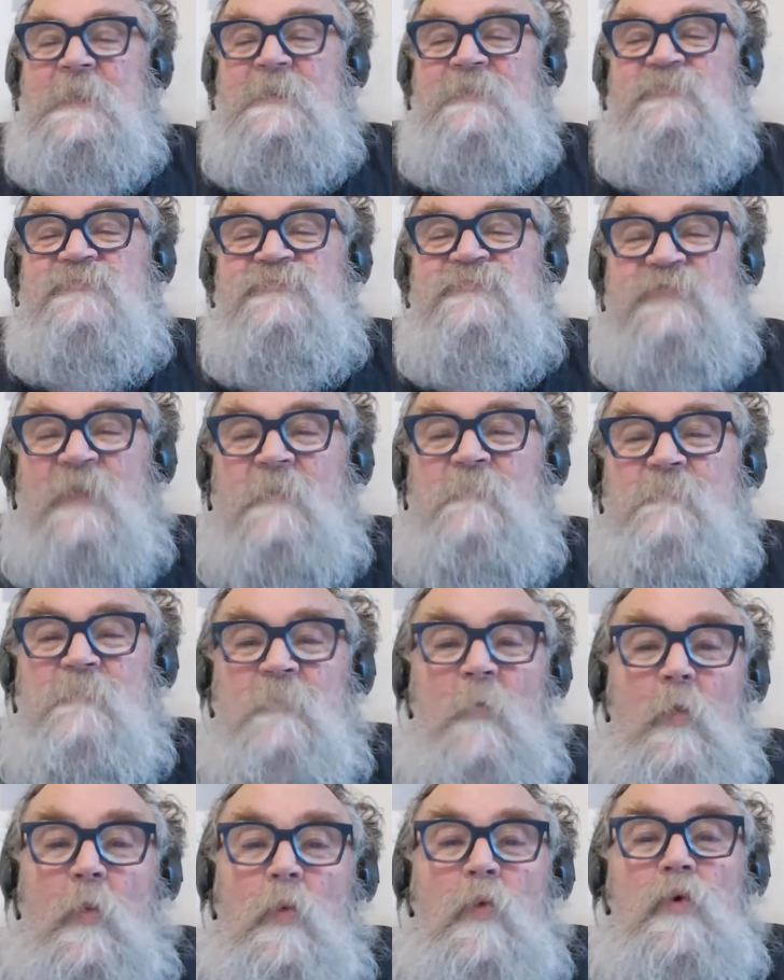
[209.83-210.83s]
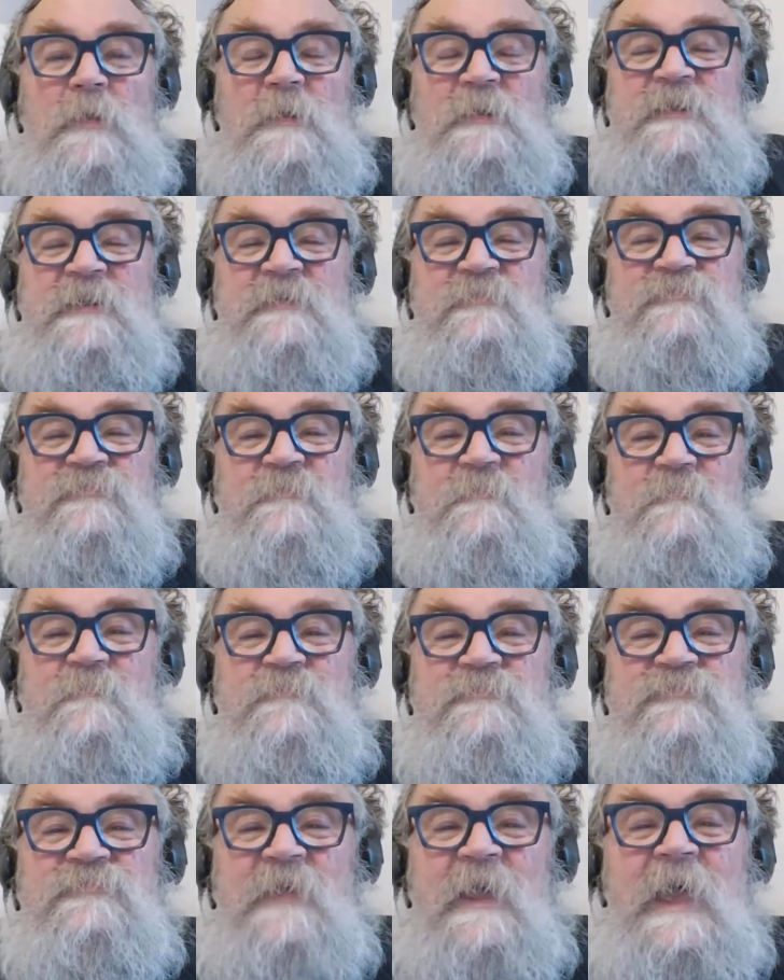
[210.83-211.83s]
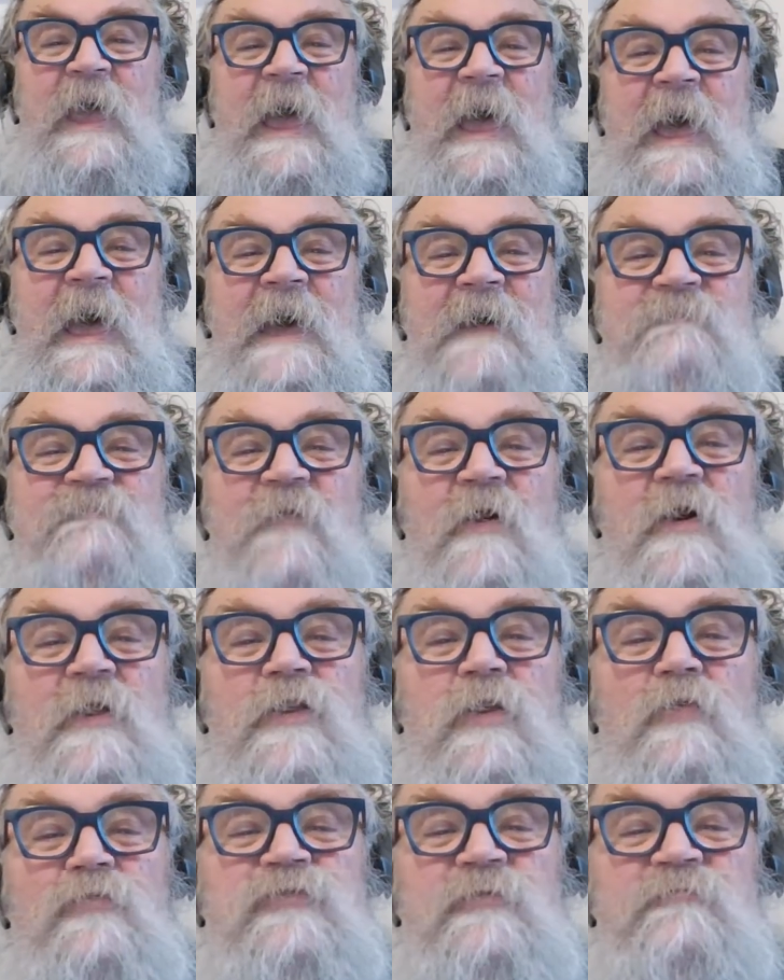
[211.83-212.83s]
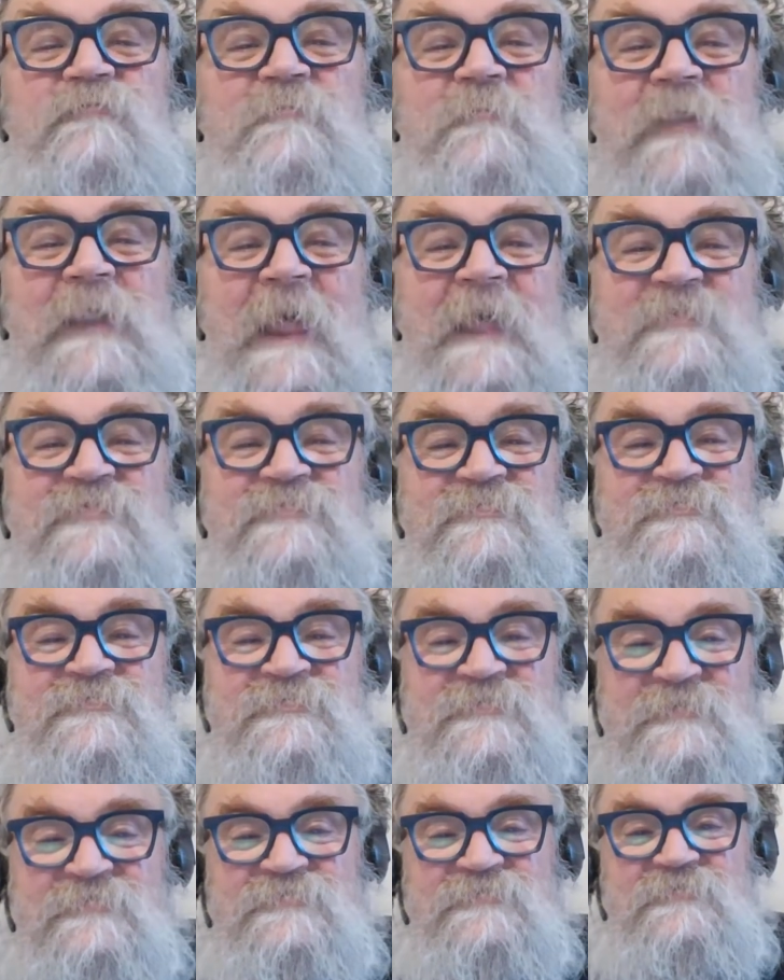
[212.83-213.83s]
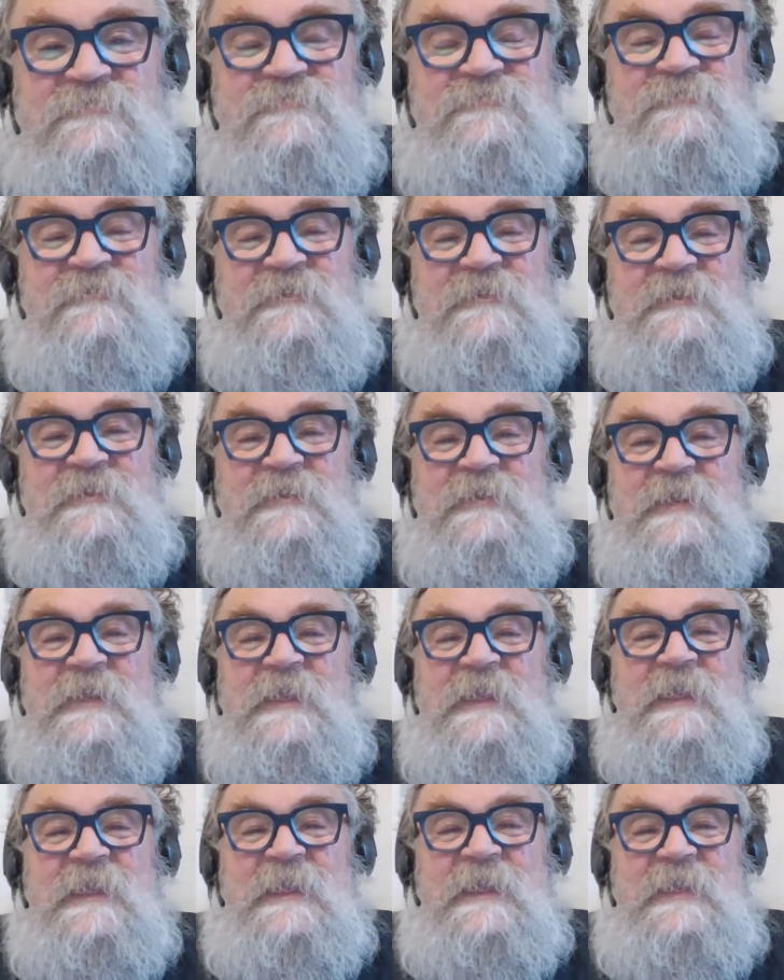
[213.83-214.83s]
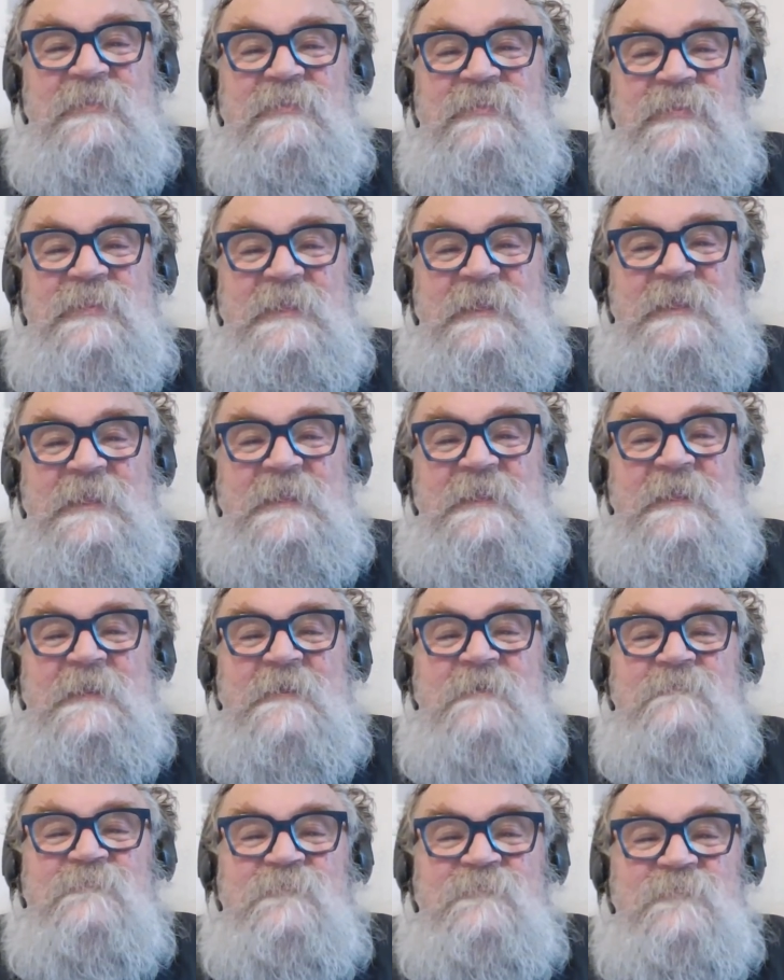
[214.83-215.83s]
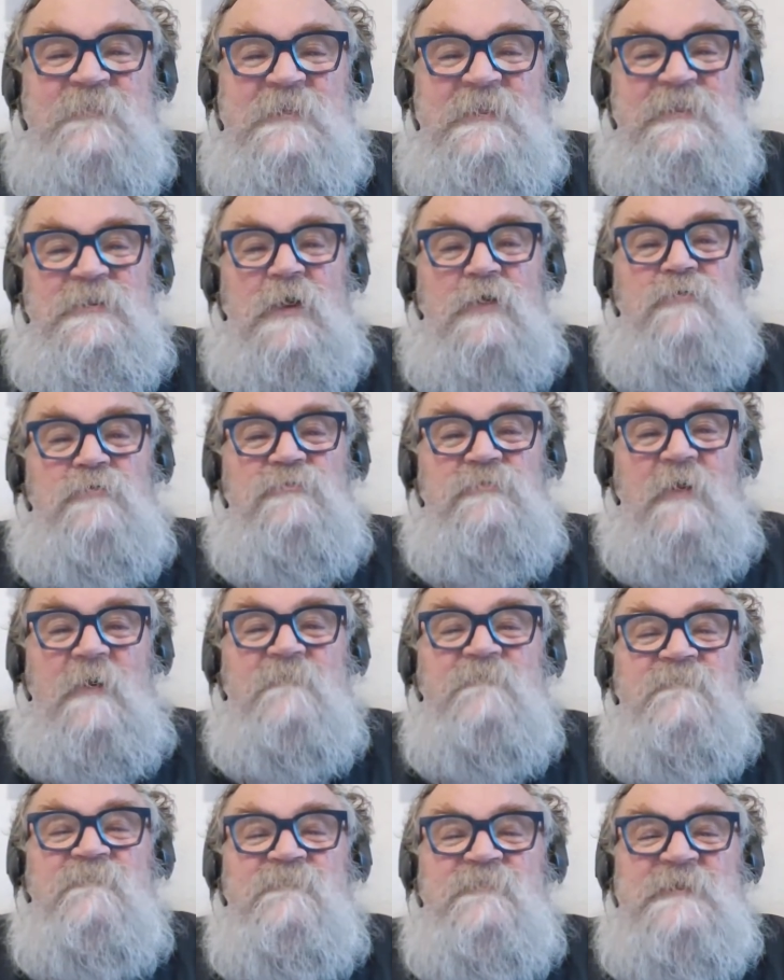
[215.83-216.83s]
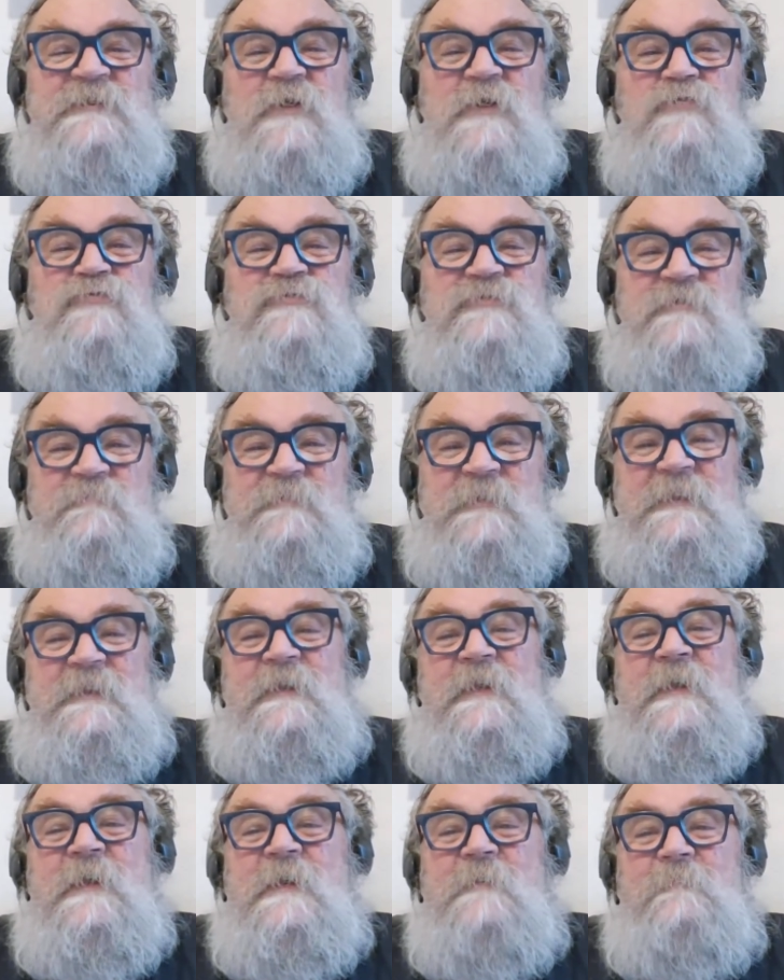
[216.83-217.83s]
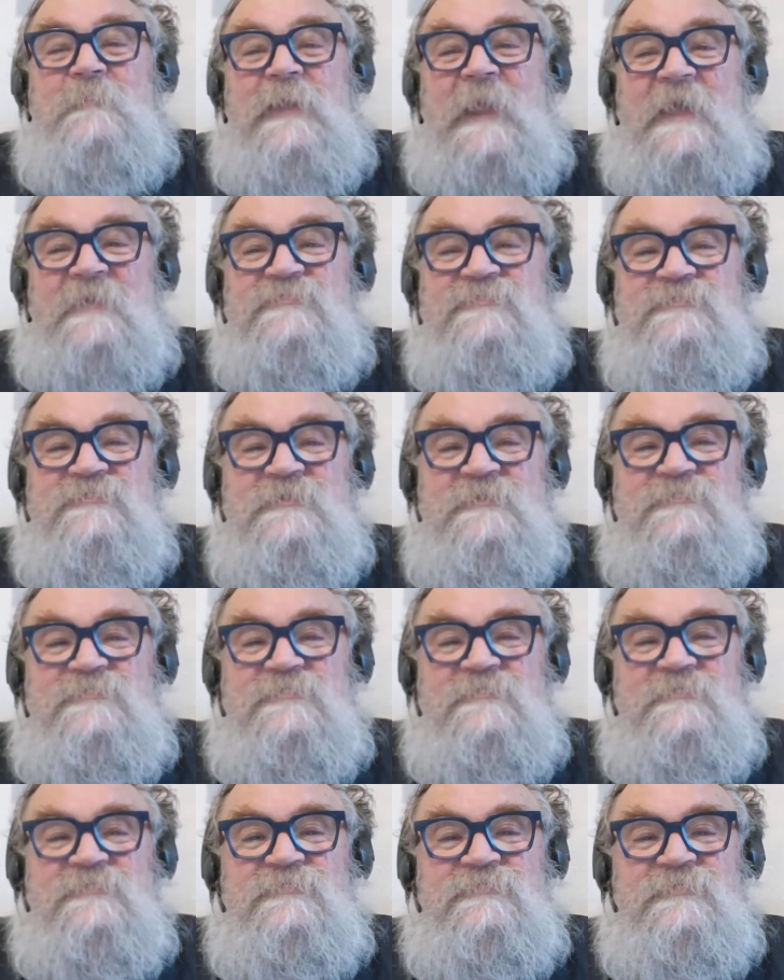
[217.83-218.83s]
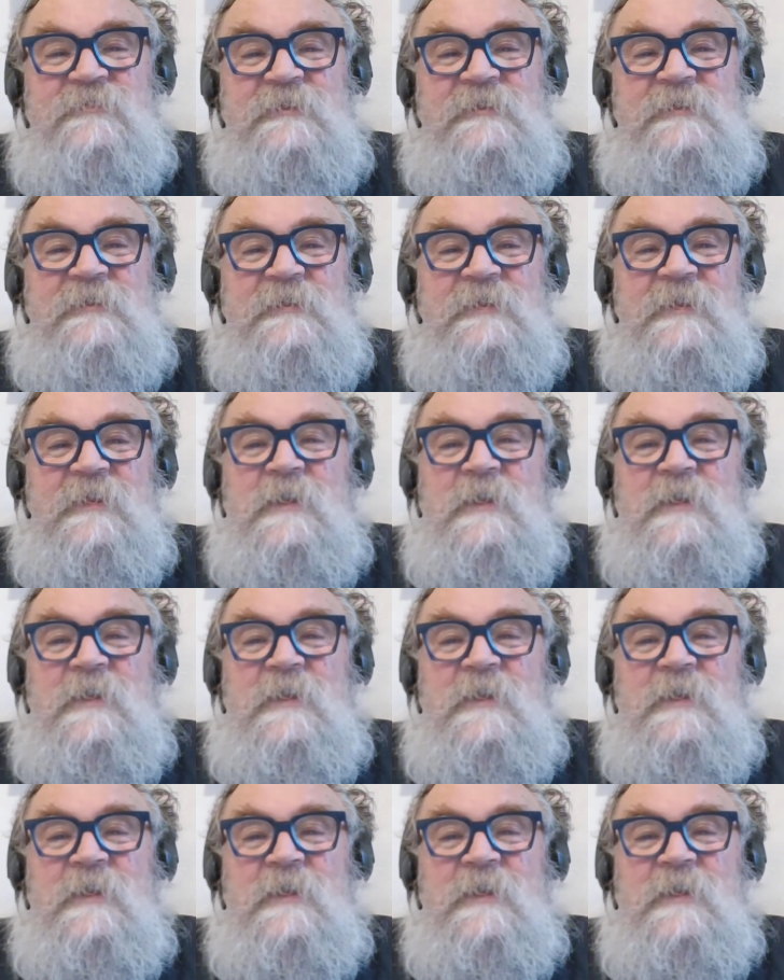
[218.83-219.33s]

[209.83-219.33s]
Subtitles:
some organisms have a lot of plasticity in the phenotype, phenotypic plasticity.